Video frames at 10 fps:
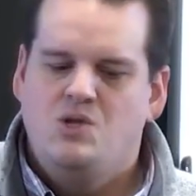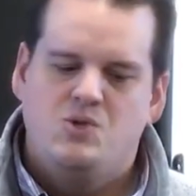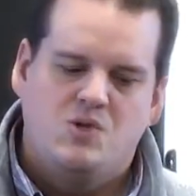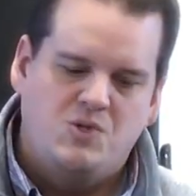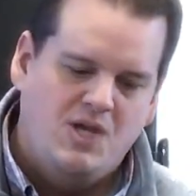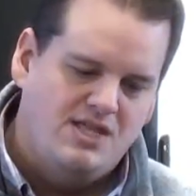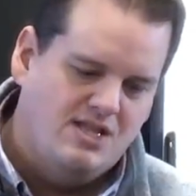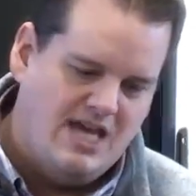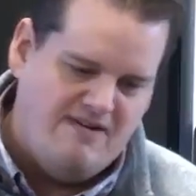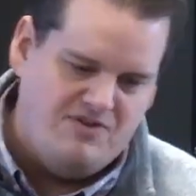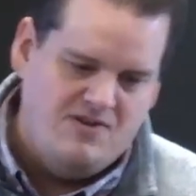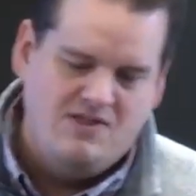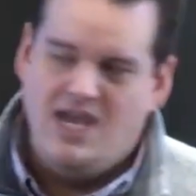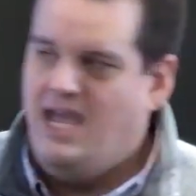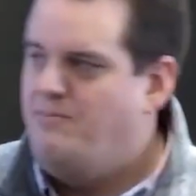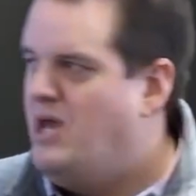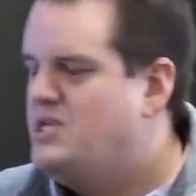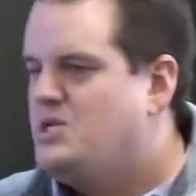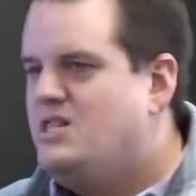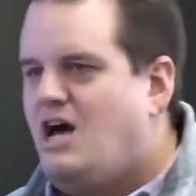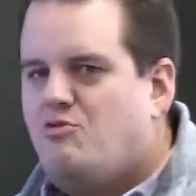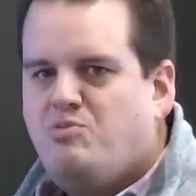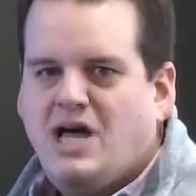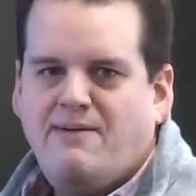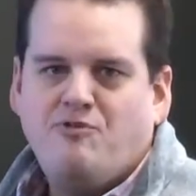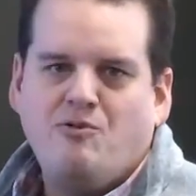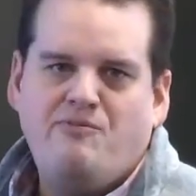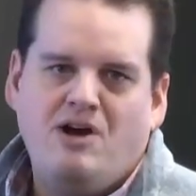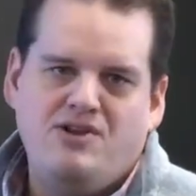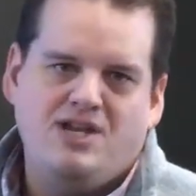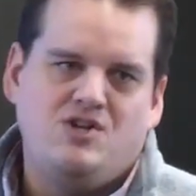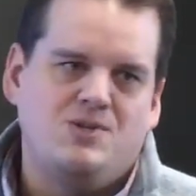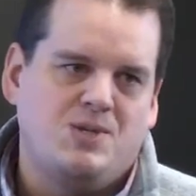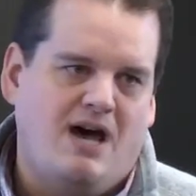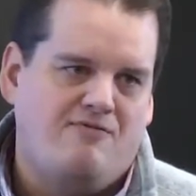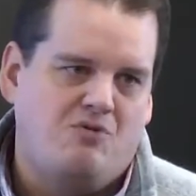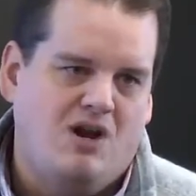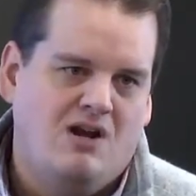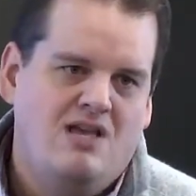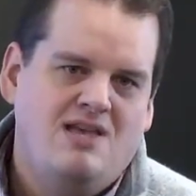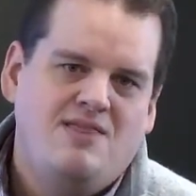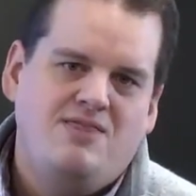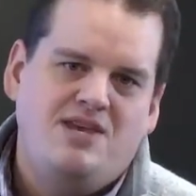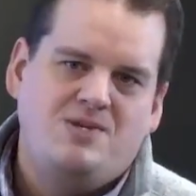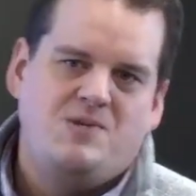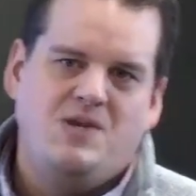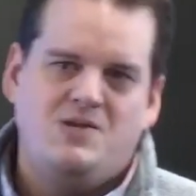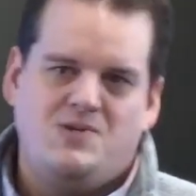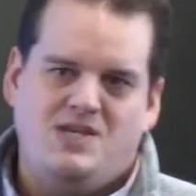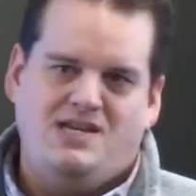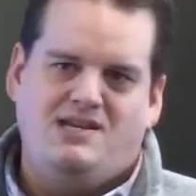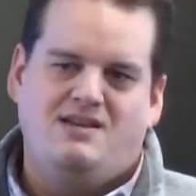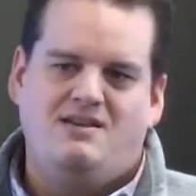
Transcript: You'll see on the left, the Apex Cloud Platform Foundation software. This is the